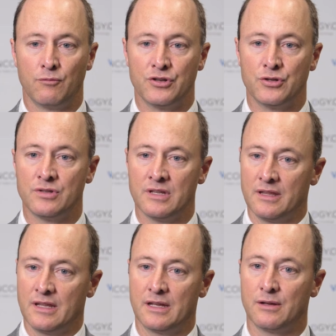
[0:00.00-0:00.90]

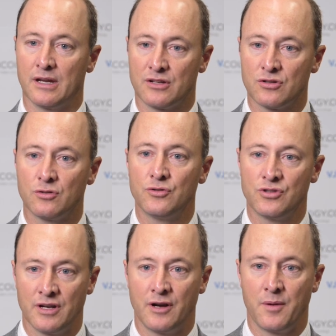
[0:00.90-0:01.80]
Reducing the
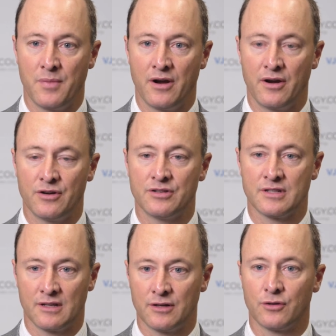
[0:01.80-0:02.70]
exclusionary barriers
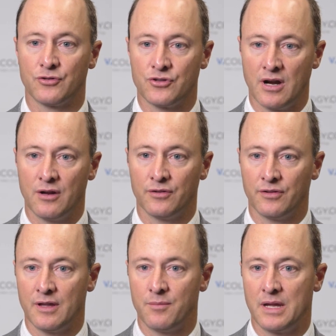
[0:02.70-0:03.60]
to clinical
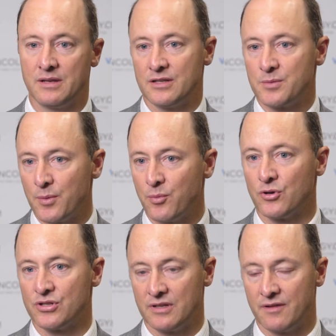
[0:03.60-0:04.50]
trials that may
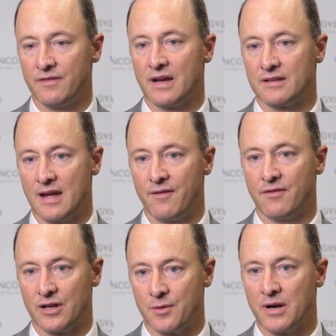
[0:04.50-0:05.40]
disproportionately affect
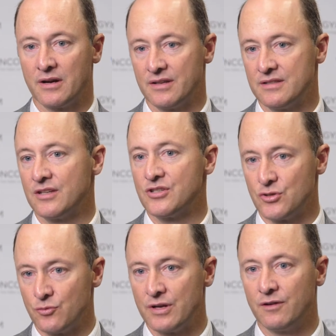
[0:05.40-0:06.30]
African Americans, such
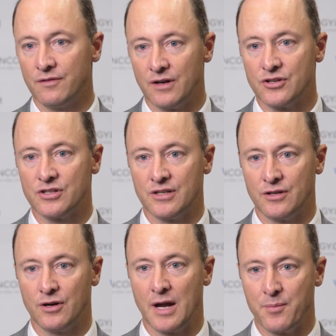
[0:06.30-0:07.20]
as renal
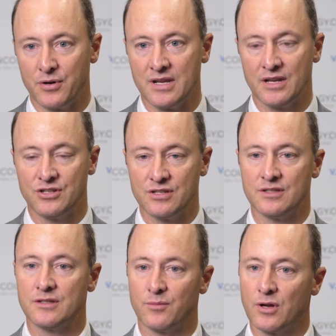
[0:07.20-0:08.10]
function or
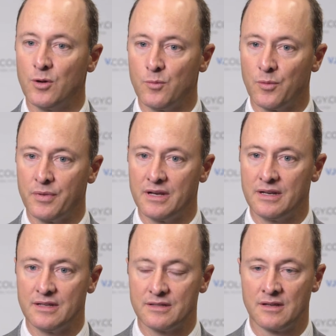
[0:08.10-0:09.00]
hypertension, some
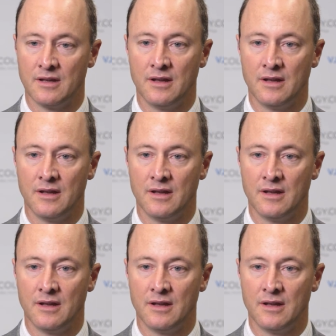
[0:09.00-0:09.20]
comorbidities.